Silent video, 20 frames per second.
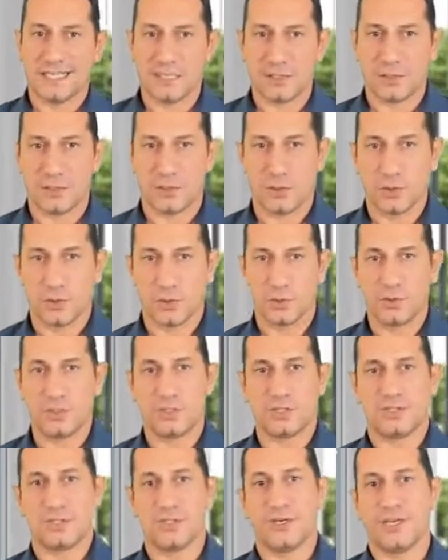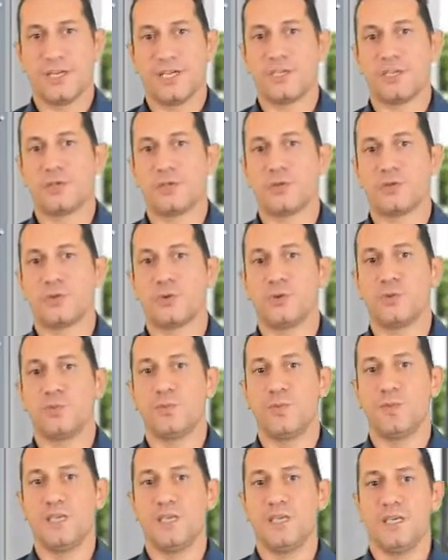tools, the ratios could
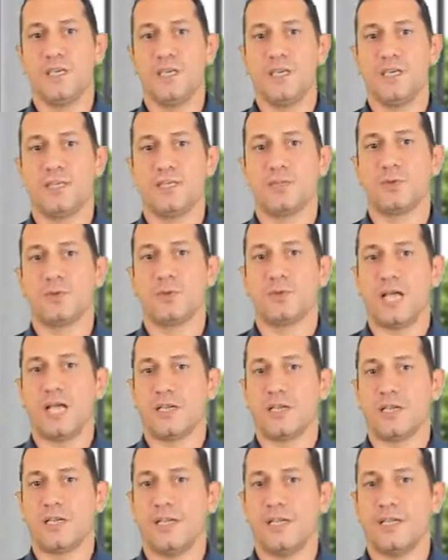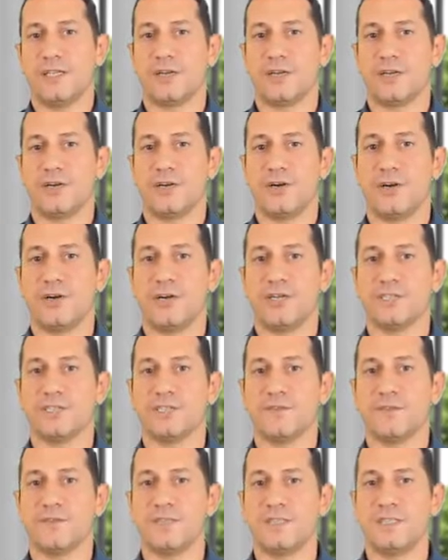be to calculate occurrence
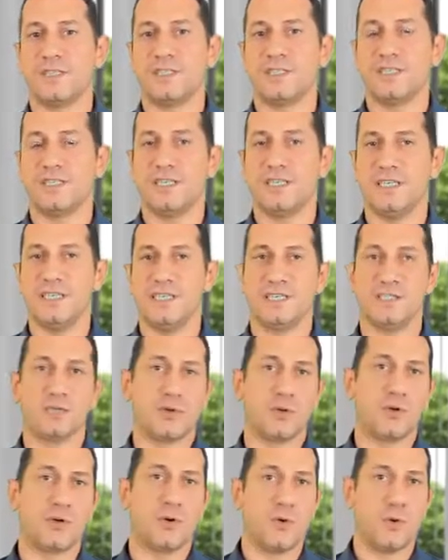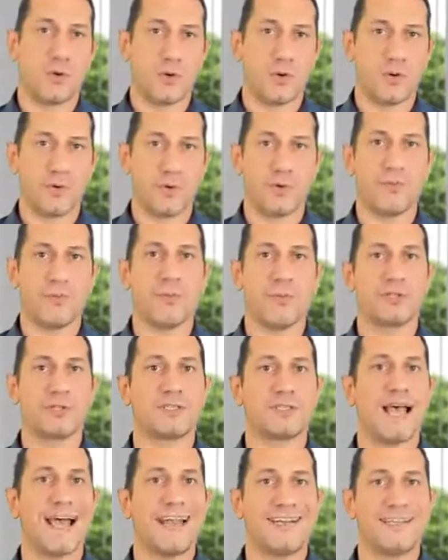of a disease or
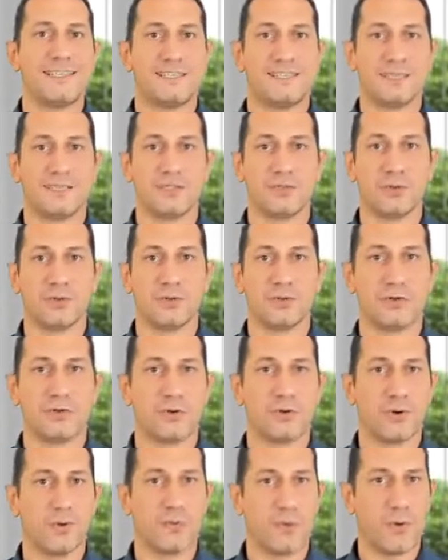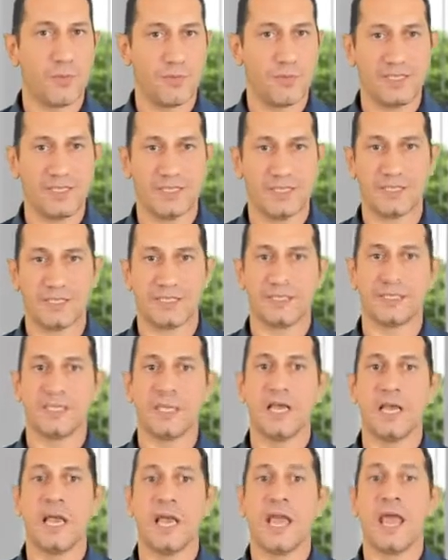mortalities or morbidities
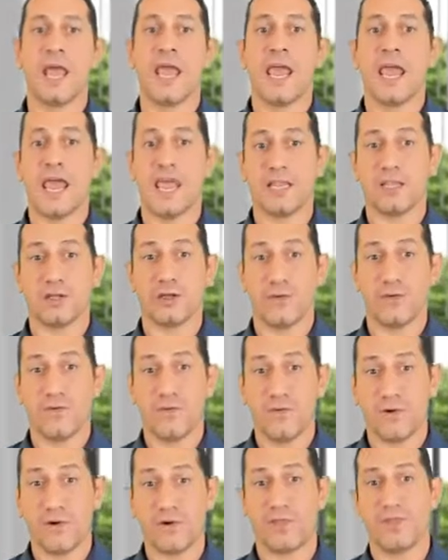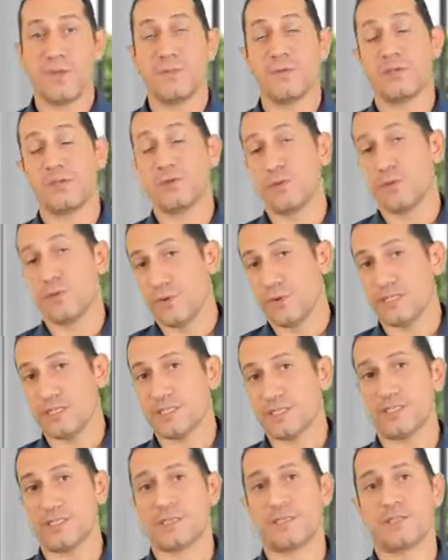and convert them into
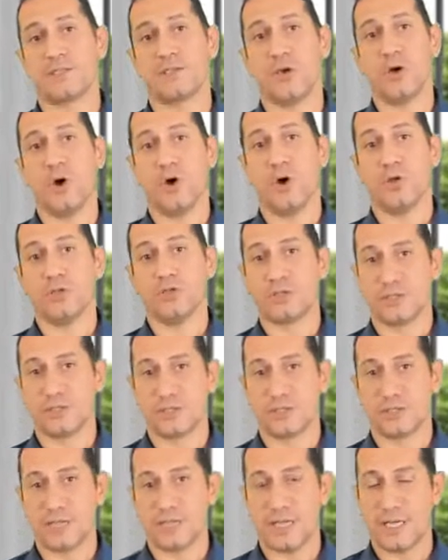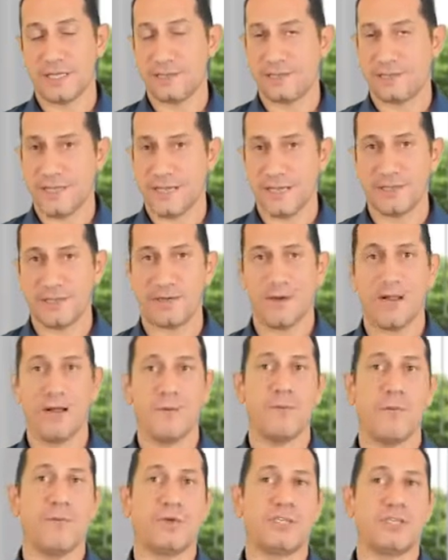risks, odds, etc.,
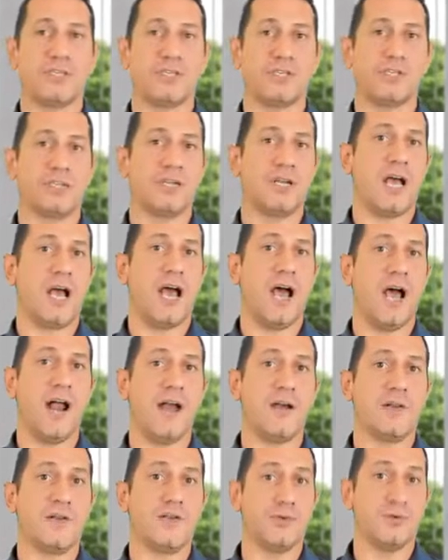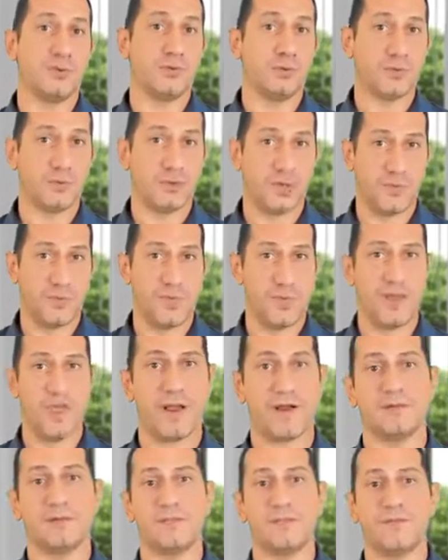which are used to compare
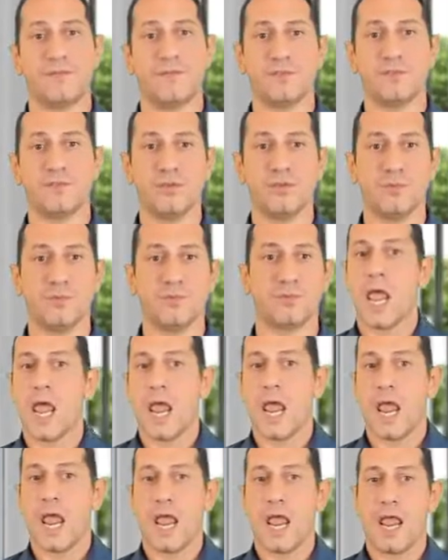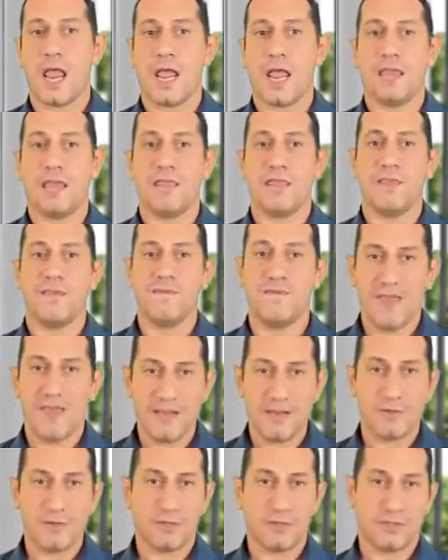different groups. And the
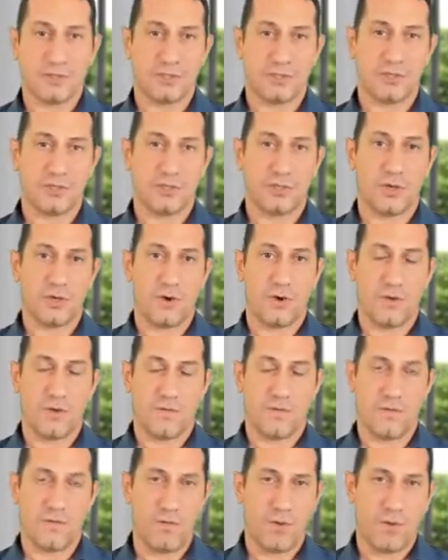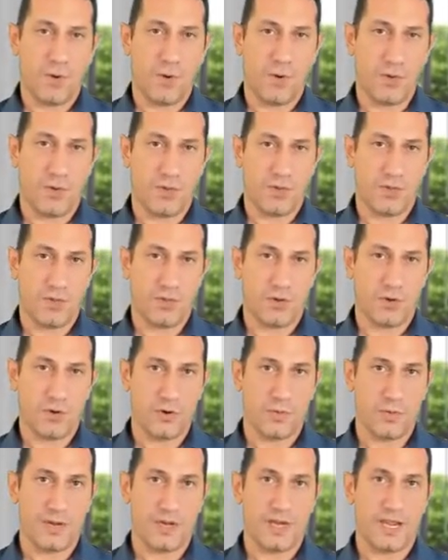values of both the
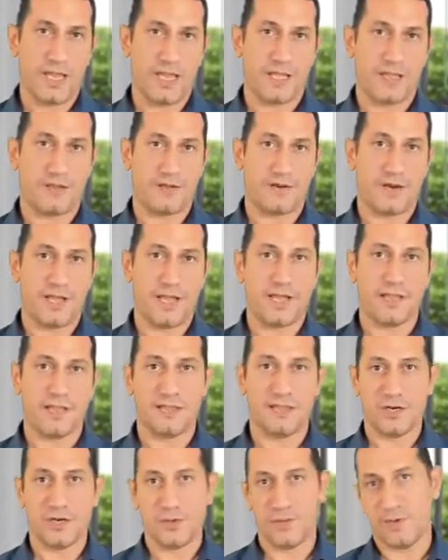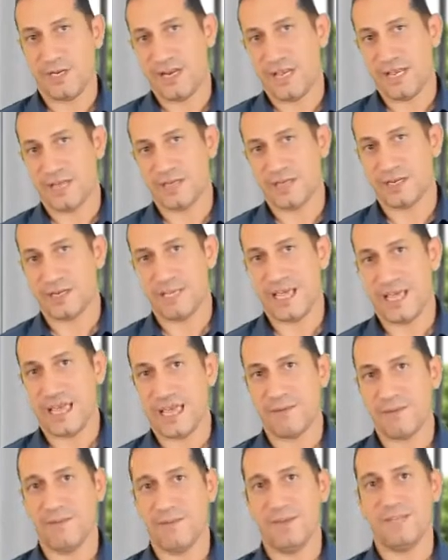numerator and denominator
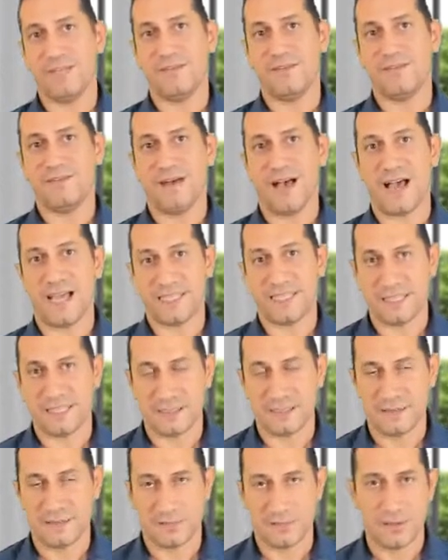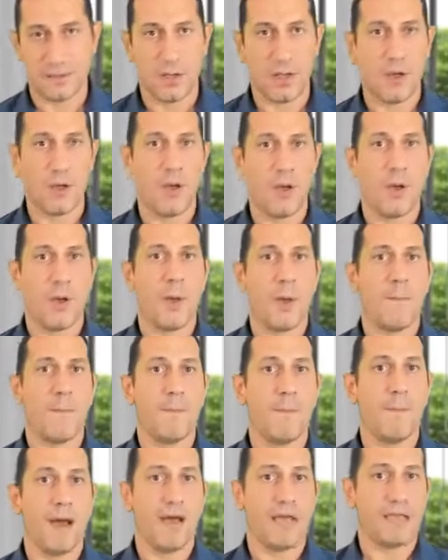can be divided
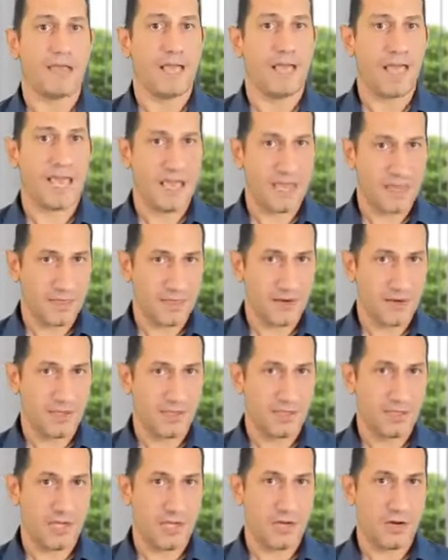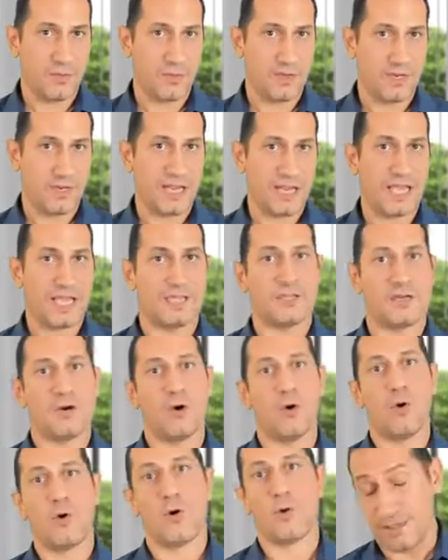by either the denominator
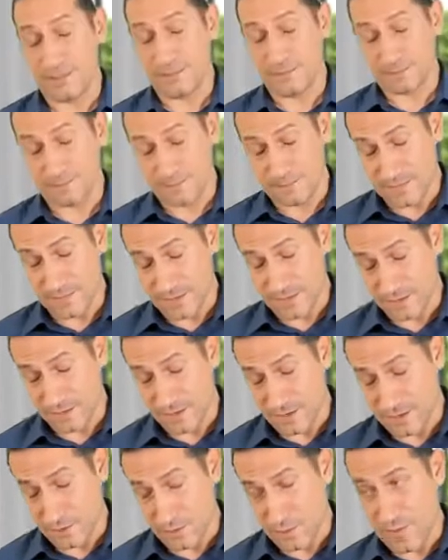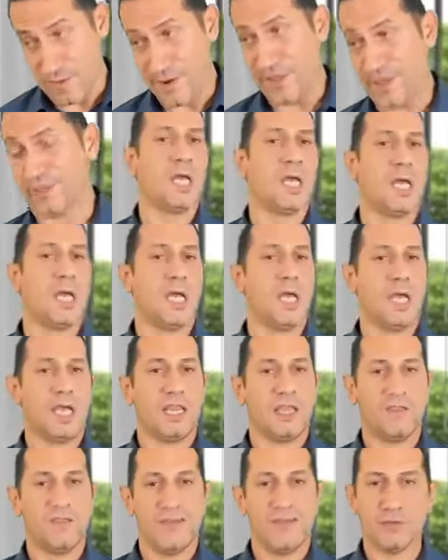or by the numerator.
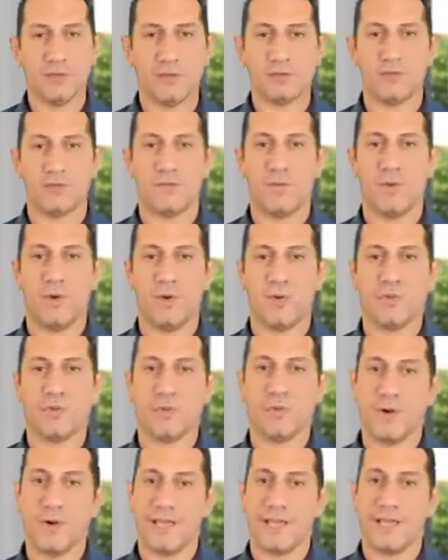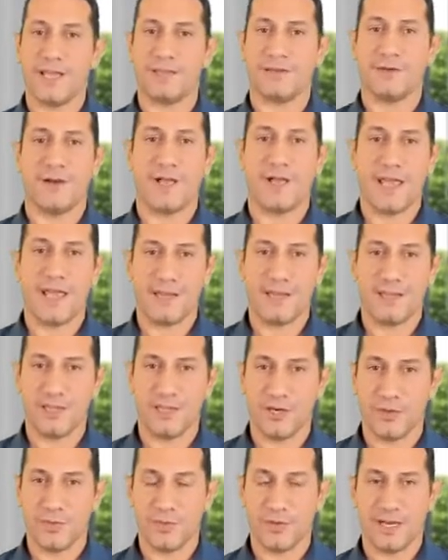The values of both numerator and
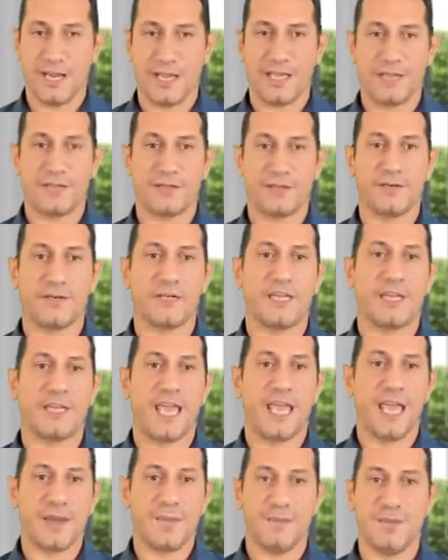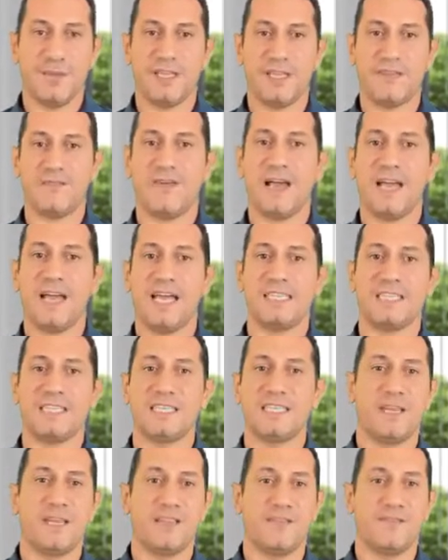denominator can be divided by
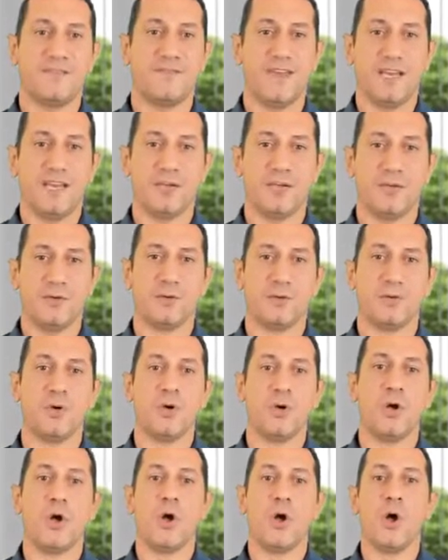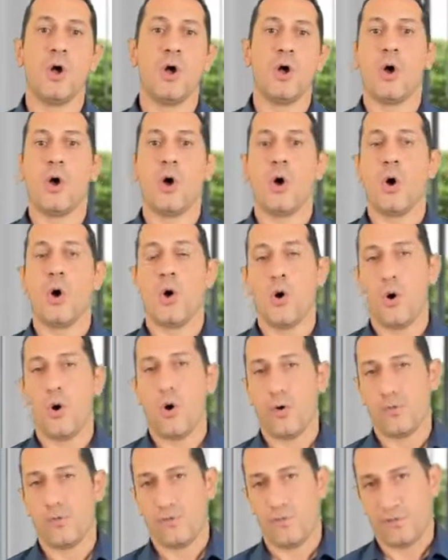the value
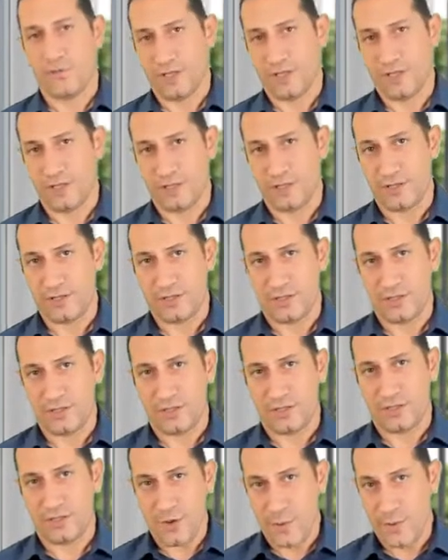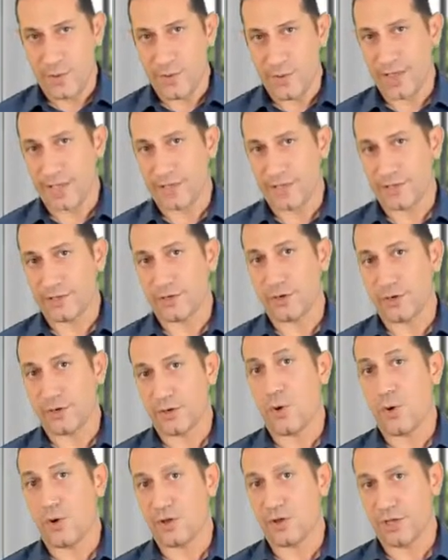of the numerator
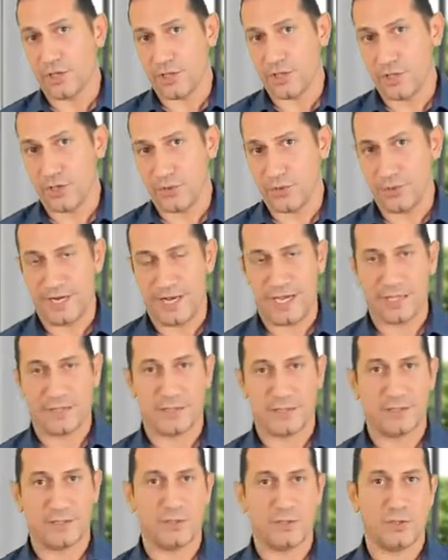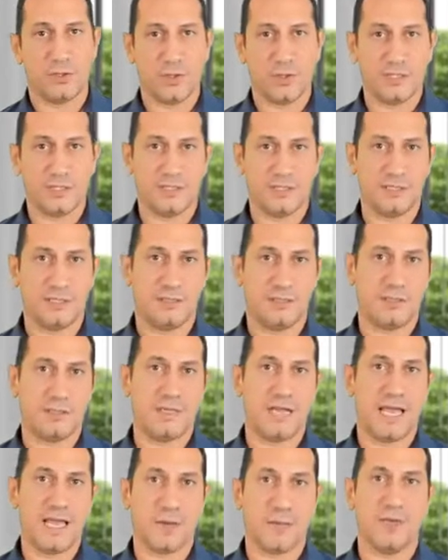or the denominator. So it's
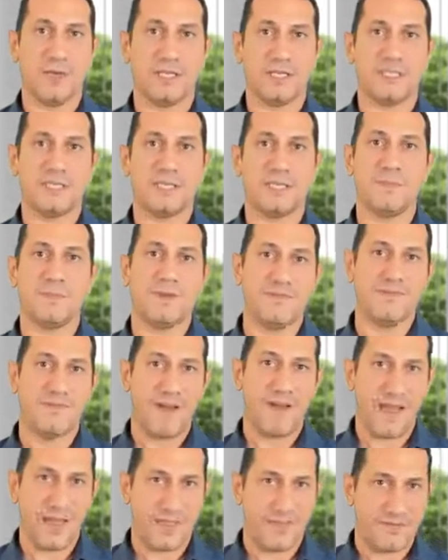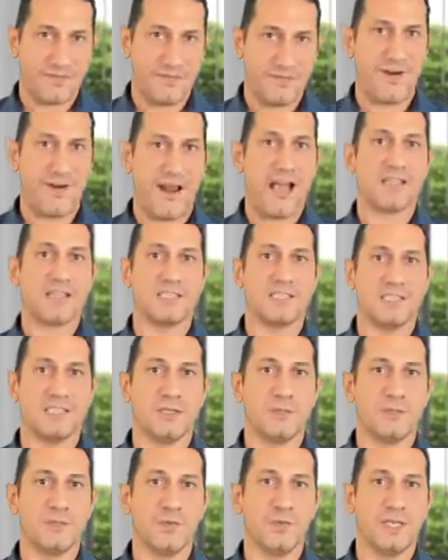like we simplify the fractions
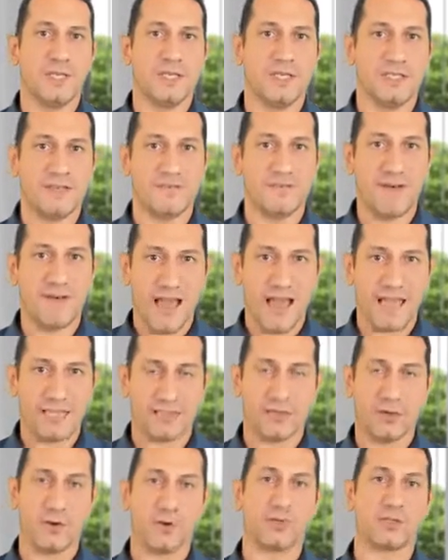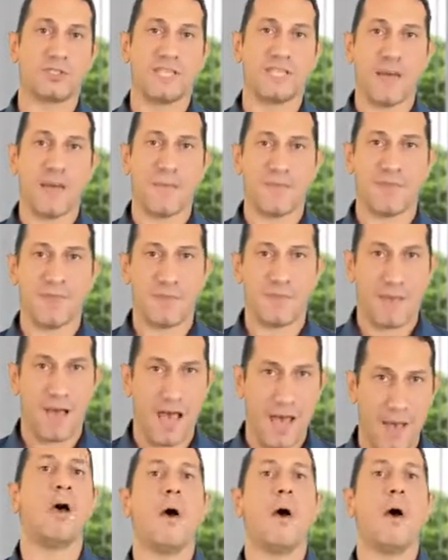that we divide or sum them up